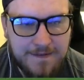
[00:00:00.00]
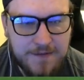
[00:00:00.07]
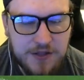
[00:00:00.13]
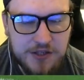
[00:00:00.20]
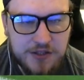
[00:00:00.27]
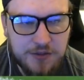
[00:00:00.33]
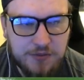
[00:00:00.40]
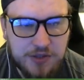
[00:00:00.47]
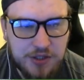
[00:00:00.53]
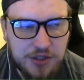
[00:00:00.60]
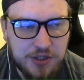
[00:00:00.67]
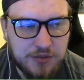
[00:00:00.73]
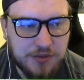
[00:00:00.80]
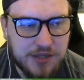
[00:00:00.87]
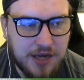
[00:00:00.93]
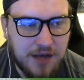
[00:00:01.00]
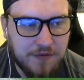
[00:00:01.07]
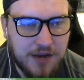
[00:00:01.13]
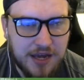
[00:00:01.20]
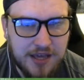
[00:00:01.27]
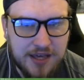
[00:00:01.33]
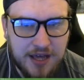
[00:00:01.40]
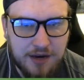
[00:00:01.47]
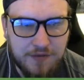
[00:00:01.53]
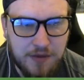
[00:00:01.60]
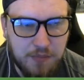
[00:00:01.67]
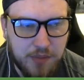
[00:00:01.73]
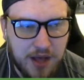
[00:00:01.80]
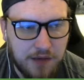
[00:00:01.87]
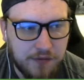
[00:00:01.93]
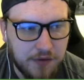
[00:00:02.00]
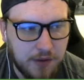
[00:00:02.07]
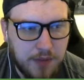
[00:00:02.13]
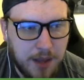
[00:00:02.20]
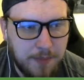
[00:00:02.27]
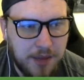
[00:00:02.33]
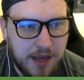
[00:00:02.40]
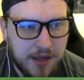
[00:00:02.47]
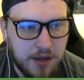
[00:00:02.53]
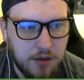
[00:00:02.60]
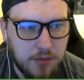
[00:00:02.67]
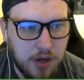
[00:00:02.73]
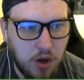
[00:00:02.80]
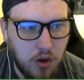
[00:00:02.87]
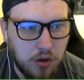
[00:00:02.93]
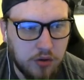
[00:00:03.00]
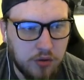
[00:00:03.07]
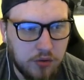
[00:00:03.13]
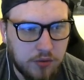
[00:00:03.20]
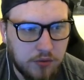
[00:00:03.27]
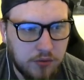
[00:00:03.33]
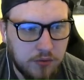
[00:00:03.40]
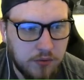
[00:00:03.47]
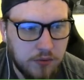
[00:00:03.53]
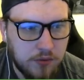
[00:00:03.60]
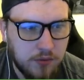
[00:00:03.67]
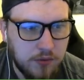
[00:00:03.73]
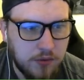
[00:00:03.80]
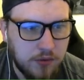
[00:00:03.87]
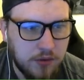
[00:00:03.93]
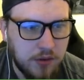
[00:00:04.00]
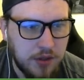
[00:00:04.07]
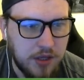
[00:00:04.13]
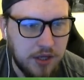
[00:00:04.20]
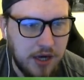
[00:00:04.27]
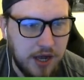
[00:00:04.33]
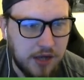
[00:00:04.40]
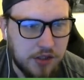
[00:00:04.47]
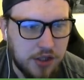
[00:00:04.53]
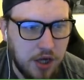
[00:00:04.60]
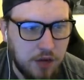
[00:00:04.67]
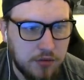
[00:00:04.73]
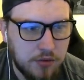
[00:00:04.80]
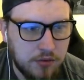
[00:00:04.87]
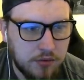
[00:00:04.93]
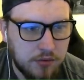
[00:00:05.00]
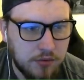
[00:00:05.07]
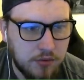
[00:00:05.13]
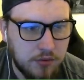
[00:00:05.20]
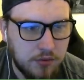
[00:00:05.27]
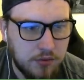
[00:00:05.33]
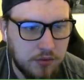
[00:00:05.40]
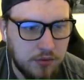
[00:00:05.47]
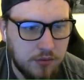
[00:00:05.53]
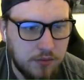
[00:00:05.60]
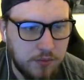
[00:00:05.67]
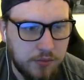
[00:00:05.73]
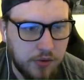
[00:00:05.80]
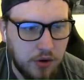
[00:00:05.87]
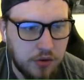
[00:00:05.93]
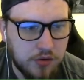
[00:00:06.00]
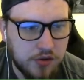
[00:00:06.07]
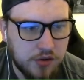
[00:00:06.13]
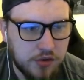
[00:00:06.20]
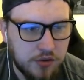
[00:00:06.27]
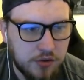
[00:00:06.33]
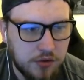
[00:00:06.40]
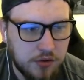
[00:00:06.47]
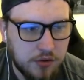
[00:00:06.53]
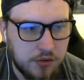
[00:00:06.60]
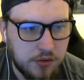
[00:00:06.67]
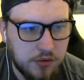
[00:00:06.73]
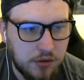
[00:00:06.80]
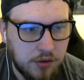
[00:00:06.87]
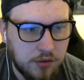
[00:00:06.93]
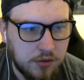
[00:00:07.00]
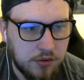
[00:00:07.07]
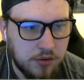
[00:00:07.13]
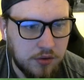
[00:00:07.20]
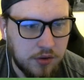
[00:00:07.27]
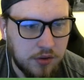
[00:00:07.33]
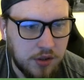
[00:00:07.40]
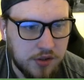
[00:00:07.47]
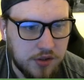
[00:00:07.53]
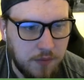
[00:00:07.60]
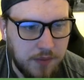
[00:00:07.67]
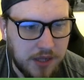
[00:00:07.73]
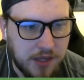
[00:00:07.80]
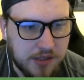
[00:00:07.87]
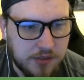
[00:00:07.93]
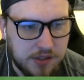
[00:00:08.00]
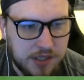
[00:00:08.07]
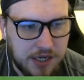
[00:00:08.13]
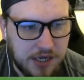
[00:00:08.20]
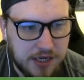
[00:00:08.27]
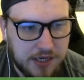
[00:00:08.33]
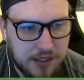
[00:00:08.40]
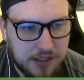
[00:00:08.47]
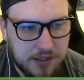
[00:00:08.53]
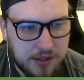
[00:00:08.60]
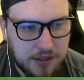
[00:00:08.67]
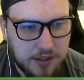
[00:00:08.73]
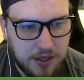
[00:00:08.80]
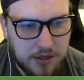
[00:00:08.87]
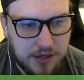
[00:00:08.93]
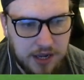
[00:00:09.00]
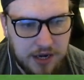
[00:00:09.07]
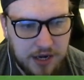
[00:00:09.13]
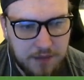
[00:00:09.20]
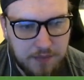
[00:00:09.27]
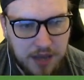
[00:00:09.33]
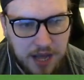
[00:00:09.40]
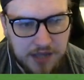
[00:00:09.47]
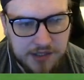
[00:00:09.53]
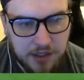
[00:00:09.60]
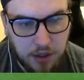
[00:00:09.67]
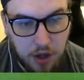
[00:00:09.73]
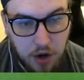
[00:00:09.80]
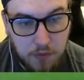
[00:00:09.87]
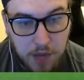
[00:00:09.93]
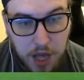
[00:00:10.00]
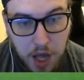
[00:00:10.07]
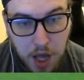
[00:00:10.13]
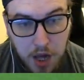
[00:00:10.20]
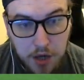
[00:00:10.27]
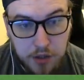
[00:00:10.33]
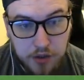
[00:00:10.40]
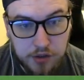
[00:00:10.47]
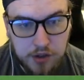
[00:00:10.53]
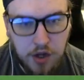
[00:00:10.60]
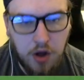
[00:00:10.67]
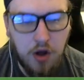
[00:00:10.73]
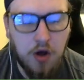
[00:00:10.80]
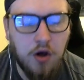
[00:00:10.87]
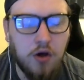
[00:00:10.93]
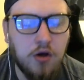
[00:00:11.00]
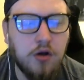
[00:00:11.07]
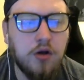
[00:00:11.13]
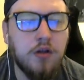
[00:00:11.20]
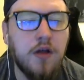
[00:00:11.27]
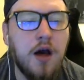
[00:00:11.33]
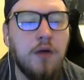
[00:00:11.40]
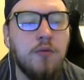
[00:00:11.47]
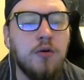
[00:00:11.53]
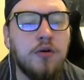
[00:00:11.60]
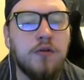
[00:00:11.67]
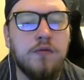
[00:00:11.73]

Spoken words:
the substitute can have any kind of impact for them. Pepe coming on. Iheanacho. Brooks. It's not bad to Ndidi. Ndidi in behind to Lookman. Oh, that would have